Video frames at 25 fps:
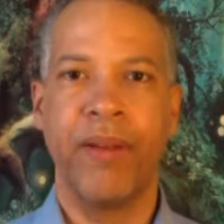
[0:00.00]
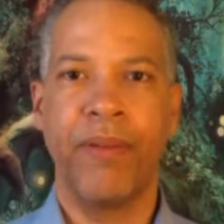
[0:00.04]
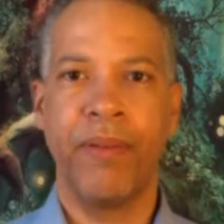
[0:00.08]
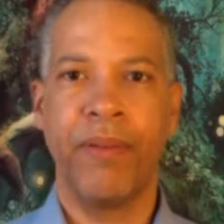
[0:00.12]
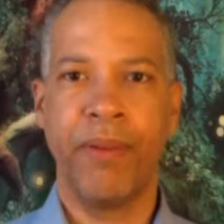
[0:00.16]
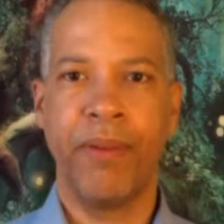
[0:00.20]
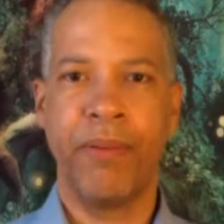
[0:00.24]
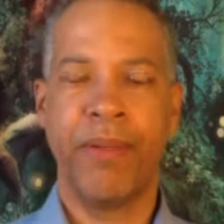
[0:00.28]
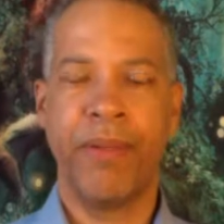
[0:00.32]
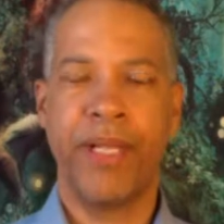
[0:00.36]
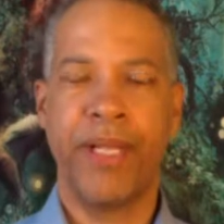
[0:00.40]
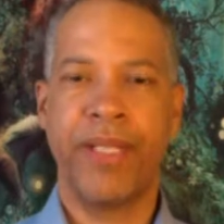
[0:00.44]

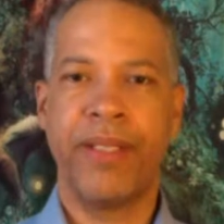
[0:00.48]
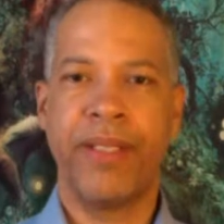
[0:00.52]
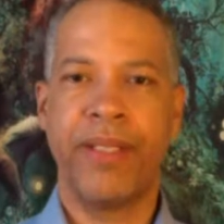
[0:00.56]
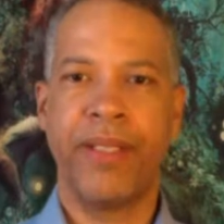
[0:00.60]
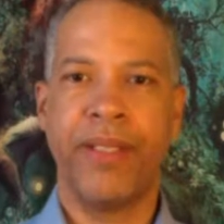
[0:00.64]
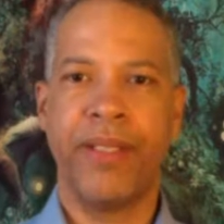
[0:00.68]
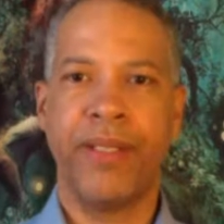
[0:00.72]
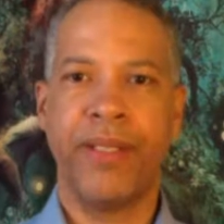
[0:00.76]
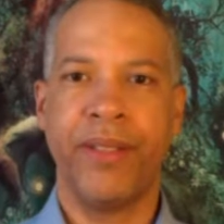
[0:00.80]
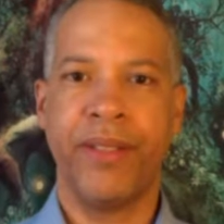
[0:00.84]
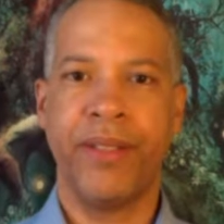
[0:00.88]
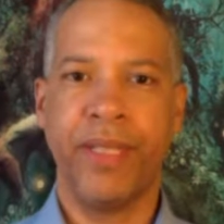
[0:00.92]
We want
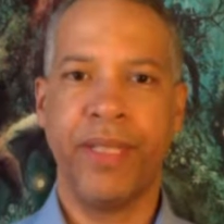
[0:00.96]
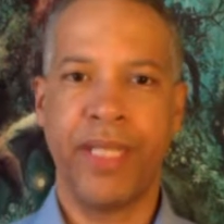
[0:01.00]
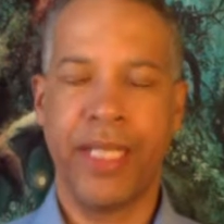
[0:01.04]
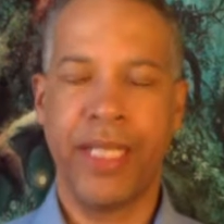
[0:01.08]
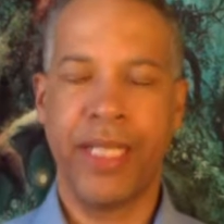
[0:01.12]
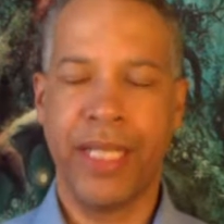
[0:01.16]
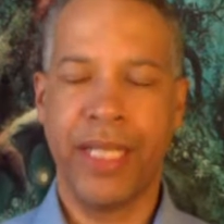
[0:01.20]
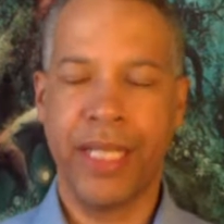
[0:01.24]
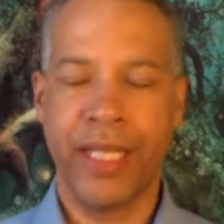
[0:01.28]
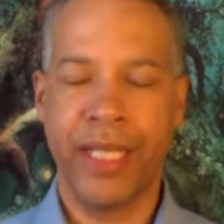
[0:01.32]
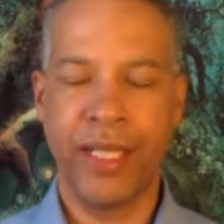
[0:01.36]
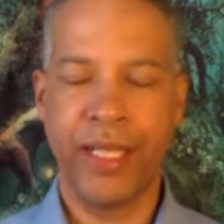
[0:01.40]
to
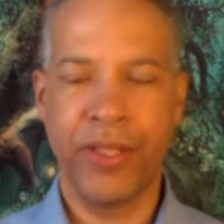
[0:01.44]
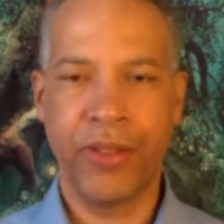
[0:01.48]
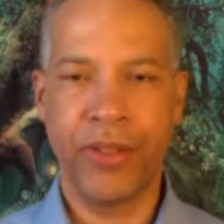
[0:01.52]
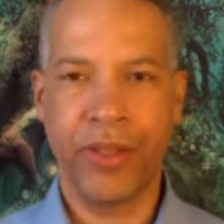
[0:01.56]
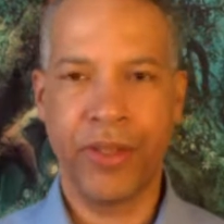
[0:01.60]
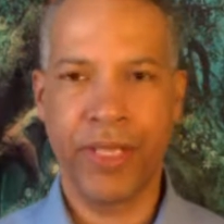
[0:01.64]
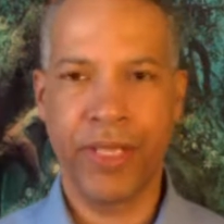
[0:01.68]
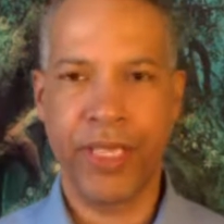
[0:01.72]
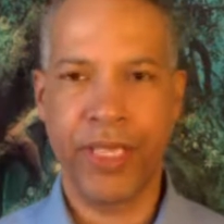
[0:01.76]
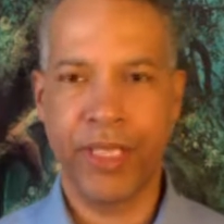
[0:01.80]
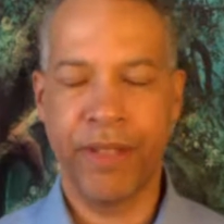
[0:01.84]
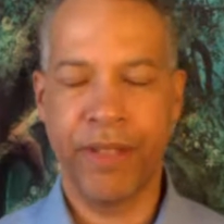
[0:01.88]

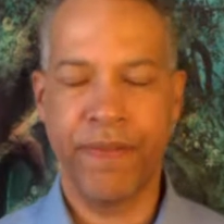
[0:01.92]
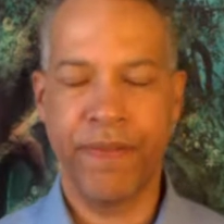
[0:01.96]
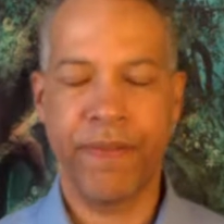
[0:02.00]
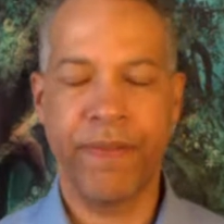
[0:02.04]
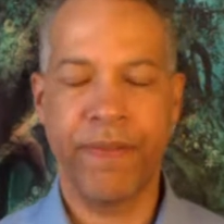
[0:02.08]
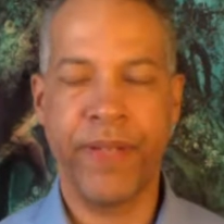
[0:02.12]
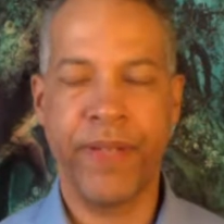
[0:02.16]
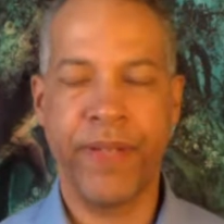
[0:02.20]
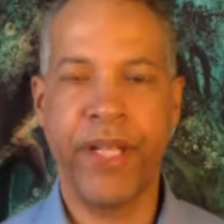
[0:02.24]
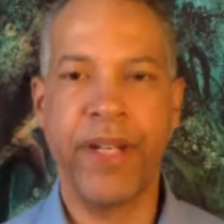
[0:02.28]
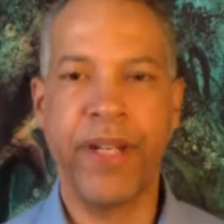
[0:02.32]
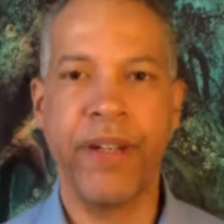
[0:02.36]
address a
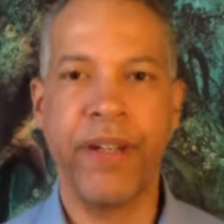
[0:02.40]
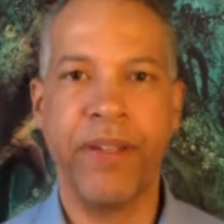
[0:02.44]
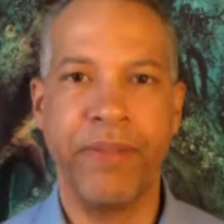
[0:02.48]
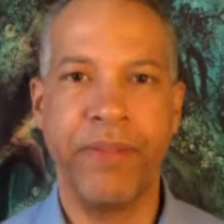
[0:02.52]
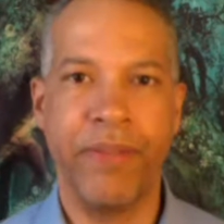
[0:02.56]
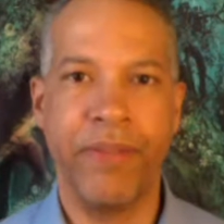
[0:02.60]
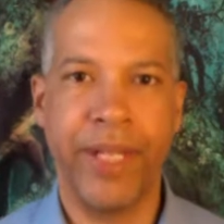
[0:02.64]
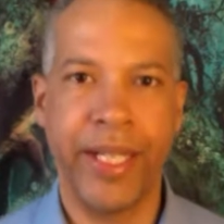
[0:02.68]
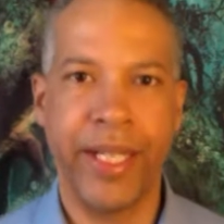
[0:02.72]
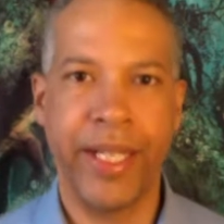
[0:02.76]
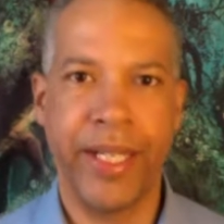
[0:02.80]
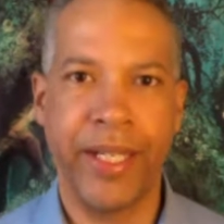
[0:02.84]
fear of
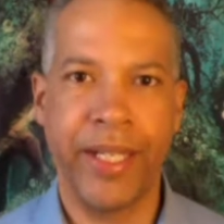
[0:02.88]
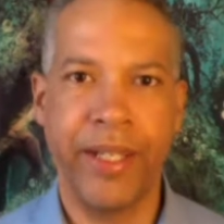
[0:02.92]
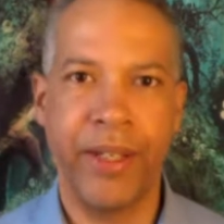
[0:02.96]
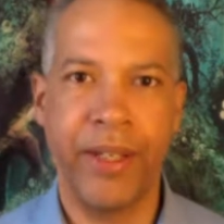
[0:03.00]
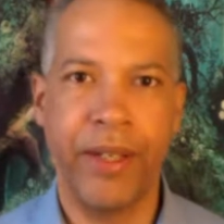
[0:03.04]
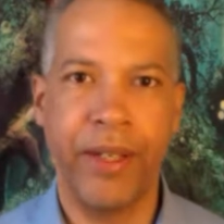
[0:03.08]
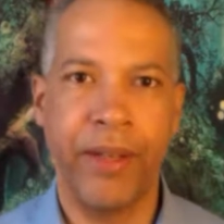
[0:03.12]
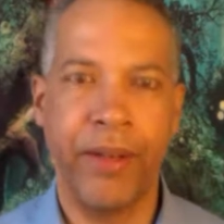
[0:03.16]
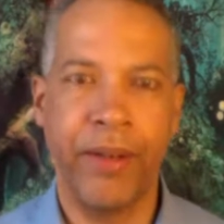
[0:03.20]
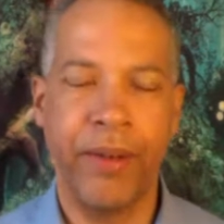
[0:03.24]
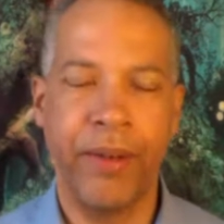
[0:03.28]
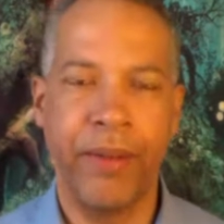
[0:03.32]
letting
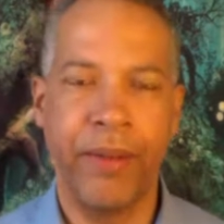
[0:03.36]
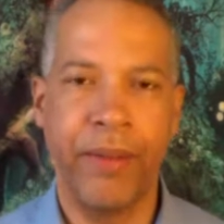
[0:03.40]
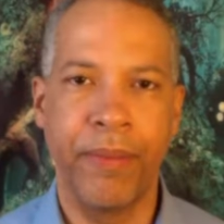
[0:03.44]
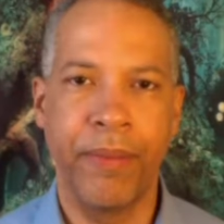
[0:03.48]
go